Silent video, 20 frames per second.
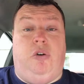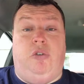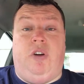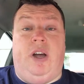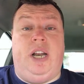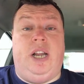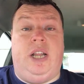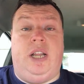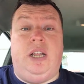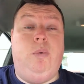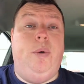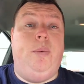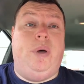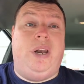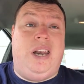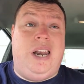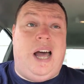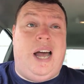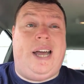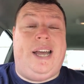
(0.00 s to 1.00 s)
already. We were
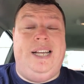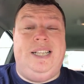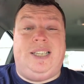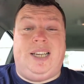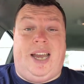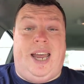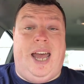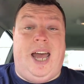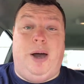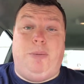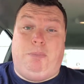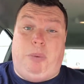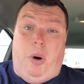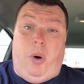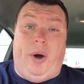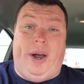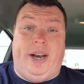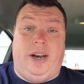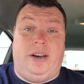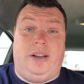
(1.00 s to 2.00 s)
lucky to get a
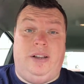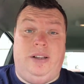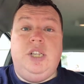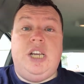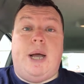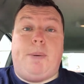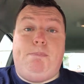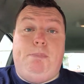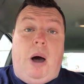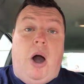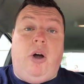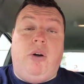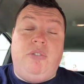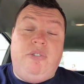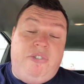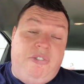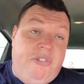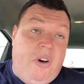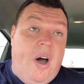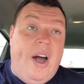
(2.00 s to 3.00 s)
point. Jack Barham
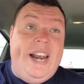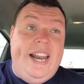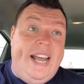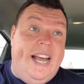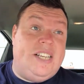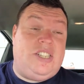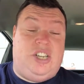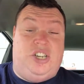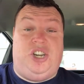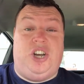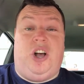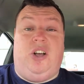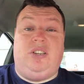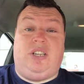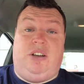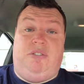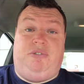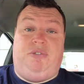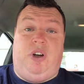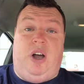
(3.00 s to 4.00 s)
finally gets a chance
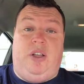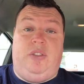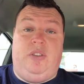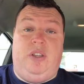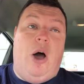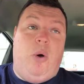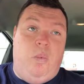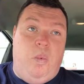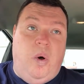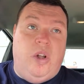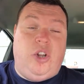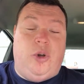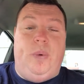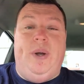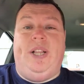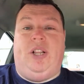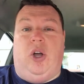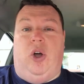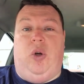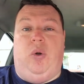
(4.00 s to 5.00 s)
up front, and what do
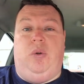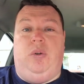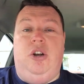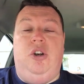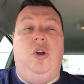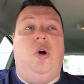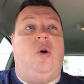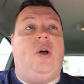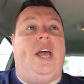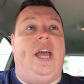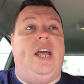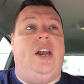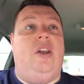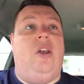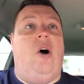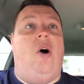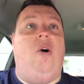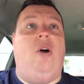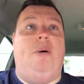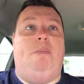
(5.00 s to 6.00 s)
we do? Knock it
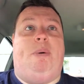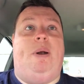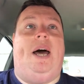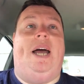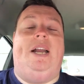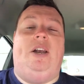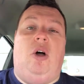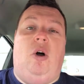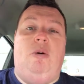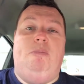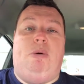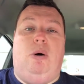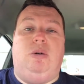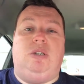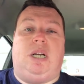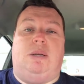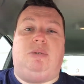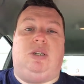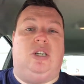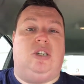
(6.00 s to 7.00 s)
long and play long
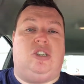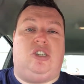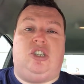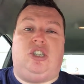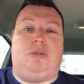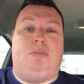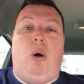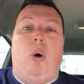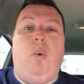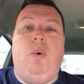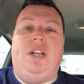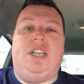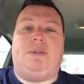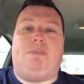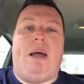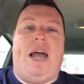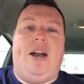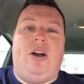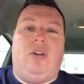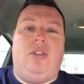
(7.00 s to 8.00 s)
balls up to the smallest
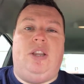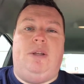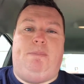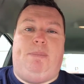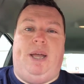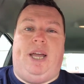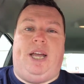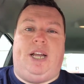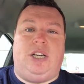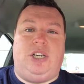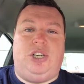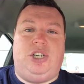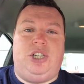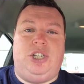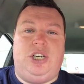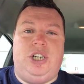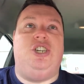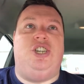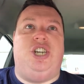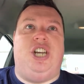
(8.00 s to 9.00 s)
man on the
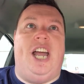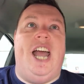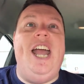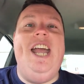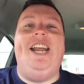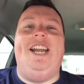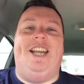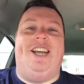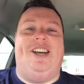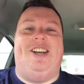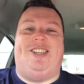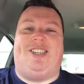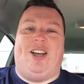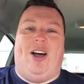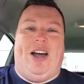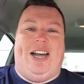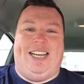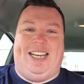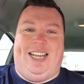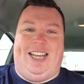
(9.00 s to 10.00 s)
pitch. Genius
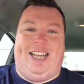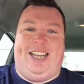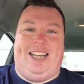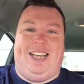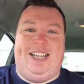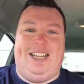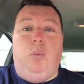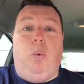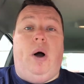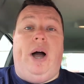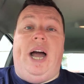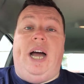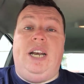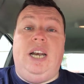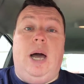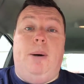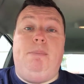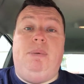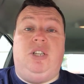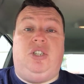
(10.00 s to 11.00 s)
idea. Why our
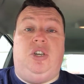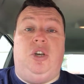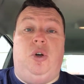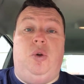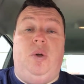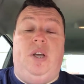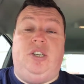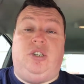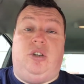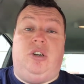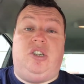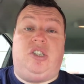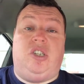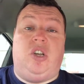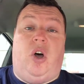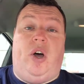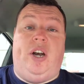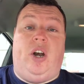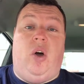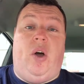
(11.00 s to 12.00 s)
number 2 is on the
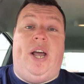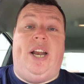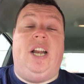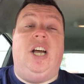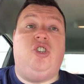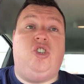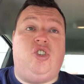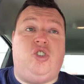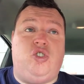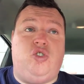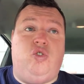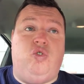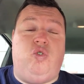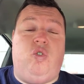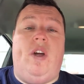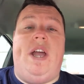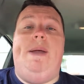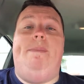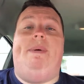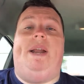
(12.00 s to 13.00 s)
sideline
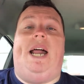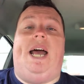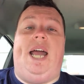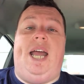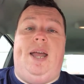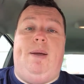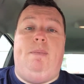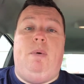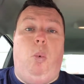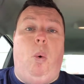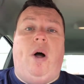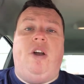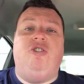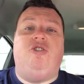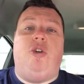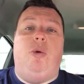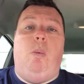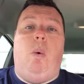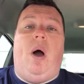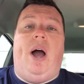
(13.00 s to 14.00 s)
screaming at him,
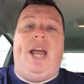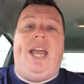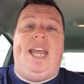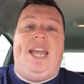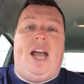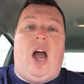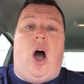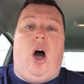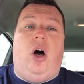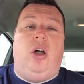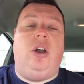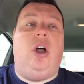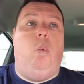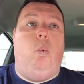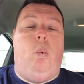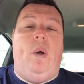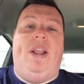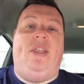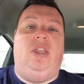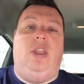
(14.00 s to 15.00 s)
wondering why he can't
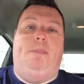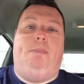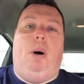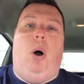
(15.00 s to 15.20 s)
win the